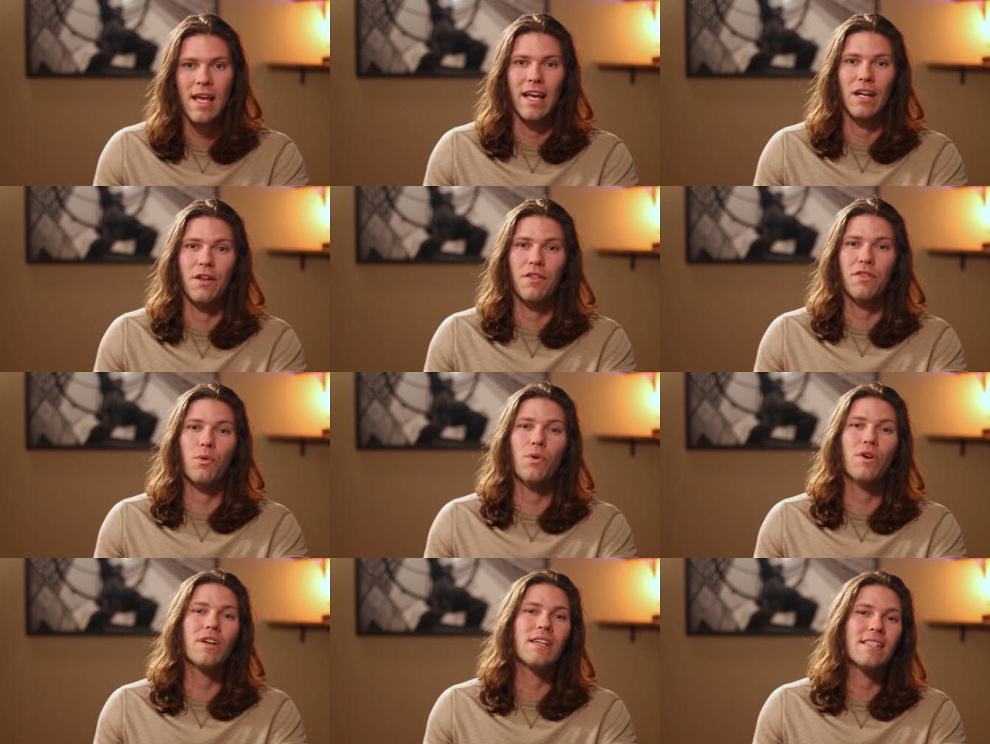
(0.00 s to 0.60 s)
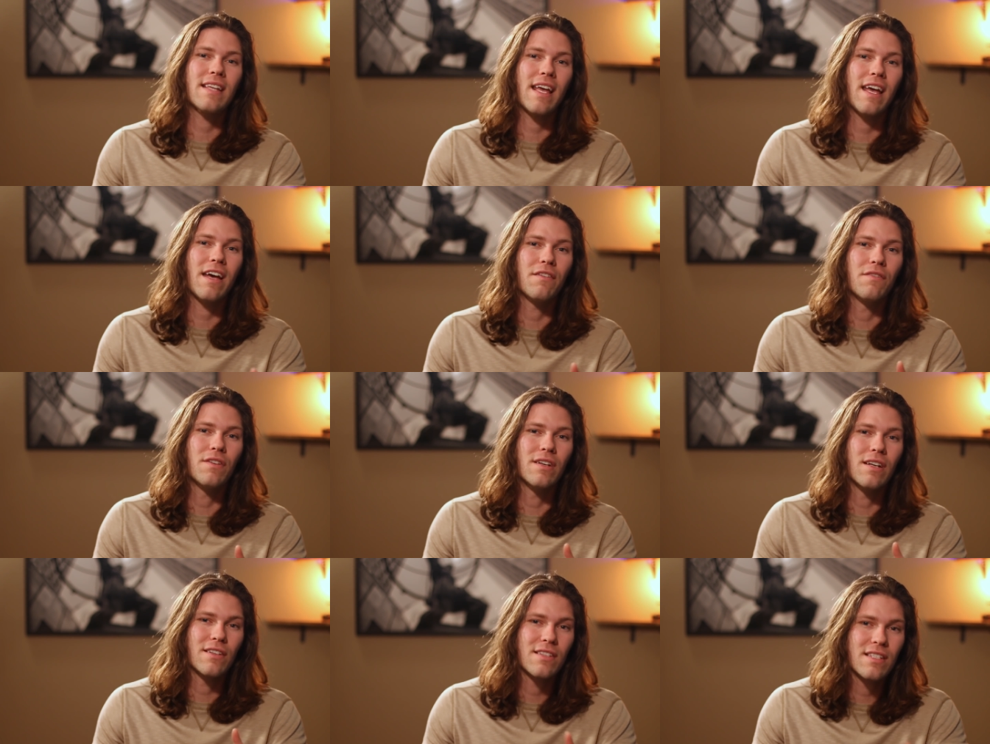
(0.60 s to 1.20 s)
And authorities
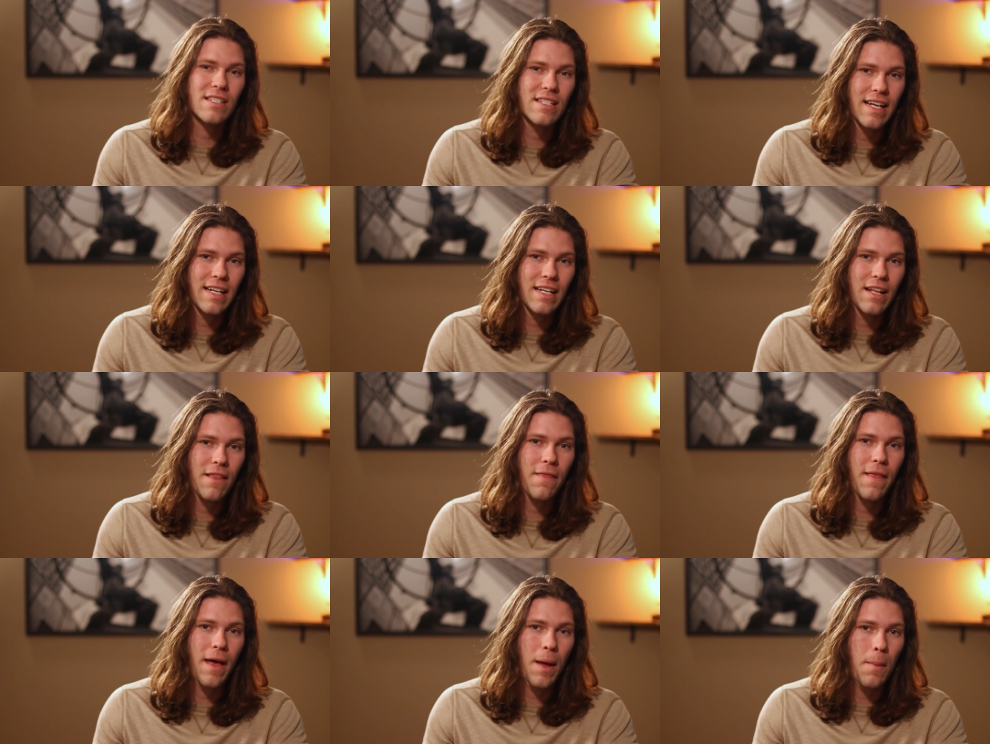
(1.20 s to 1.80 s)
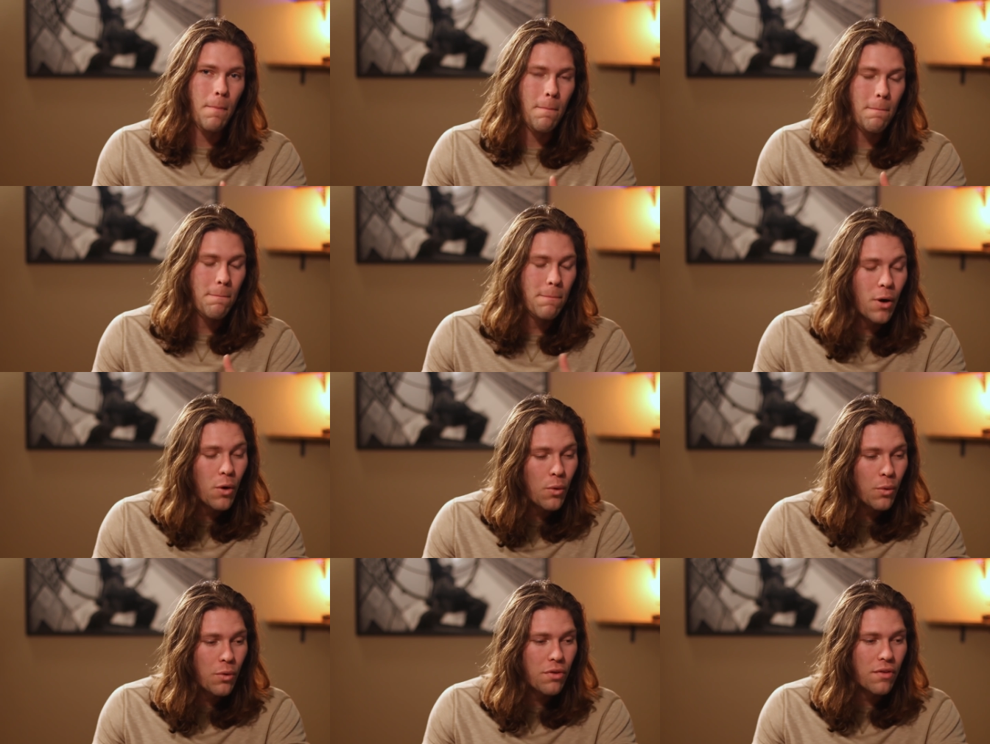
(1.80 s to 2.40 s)
have stated that
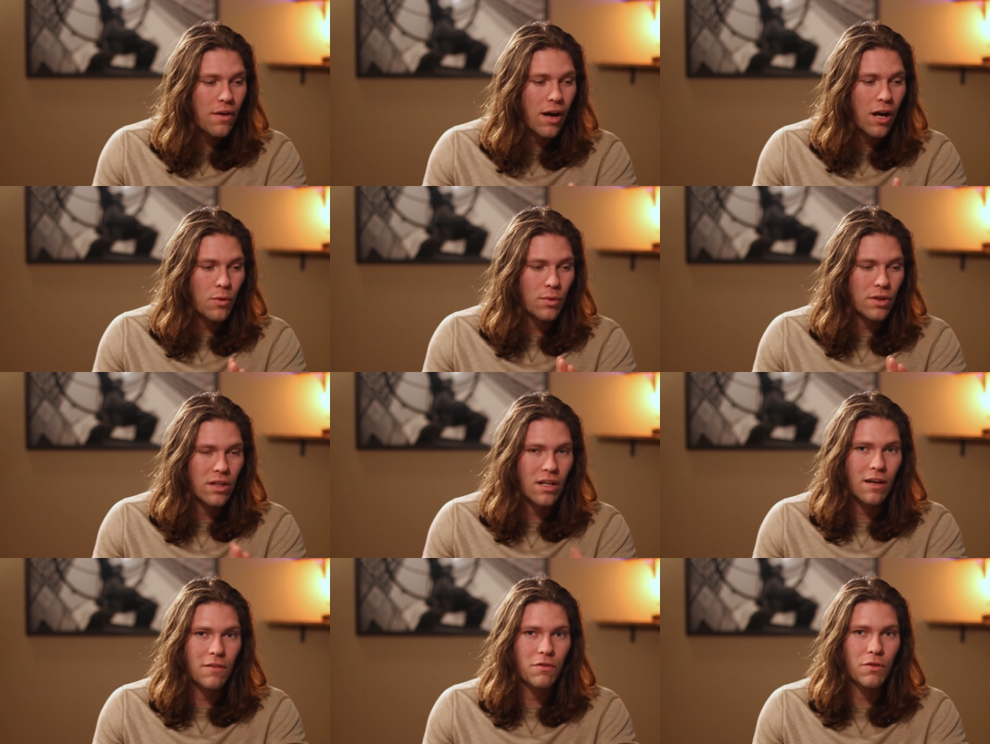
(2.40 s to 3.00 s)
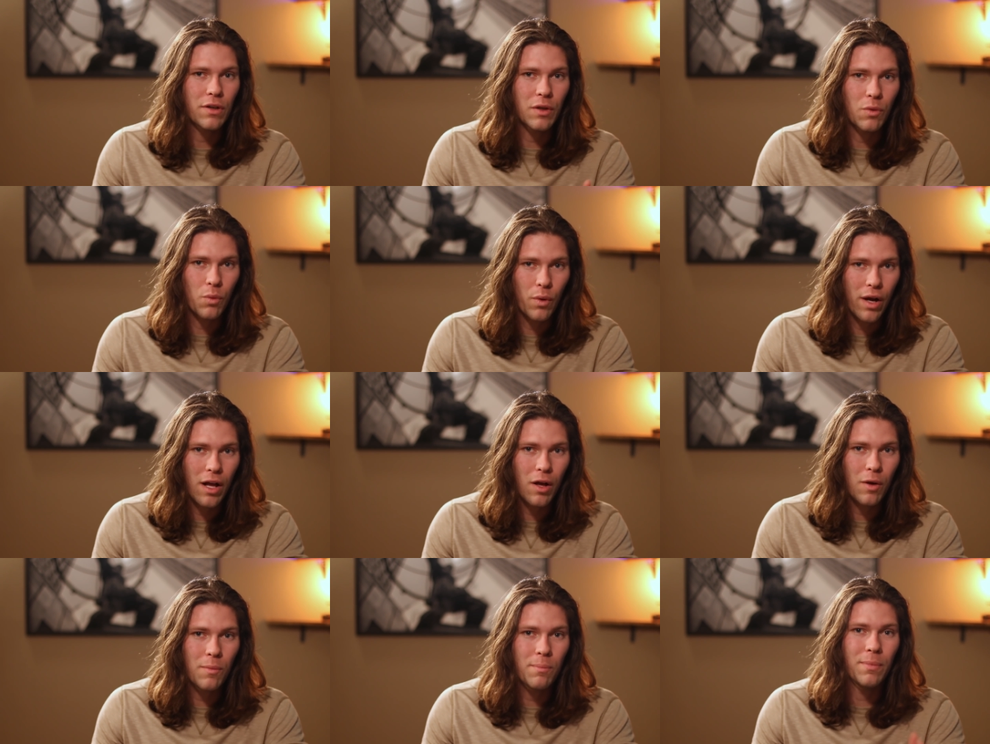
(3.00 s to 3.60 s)
both are recovering
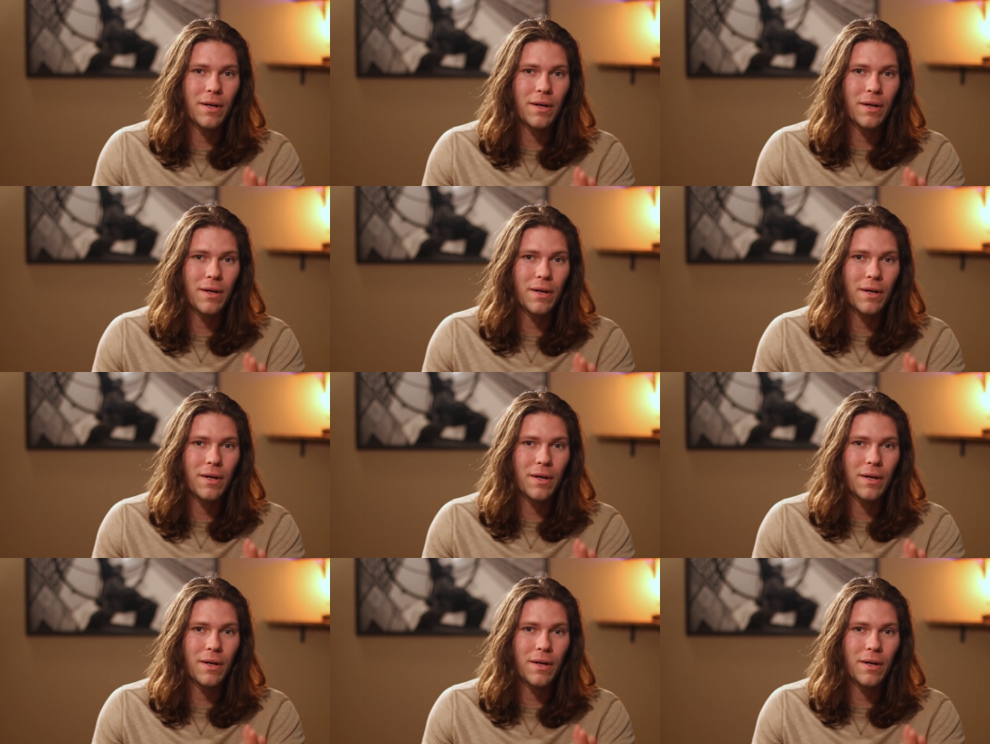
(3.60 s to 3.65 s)
well,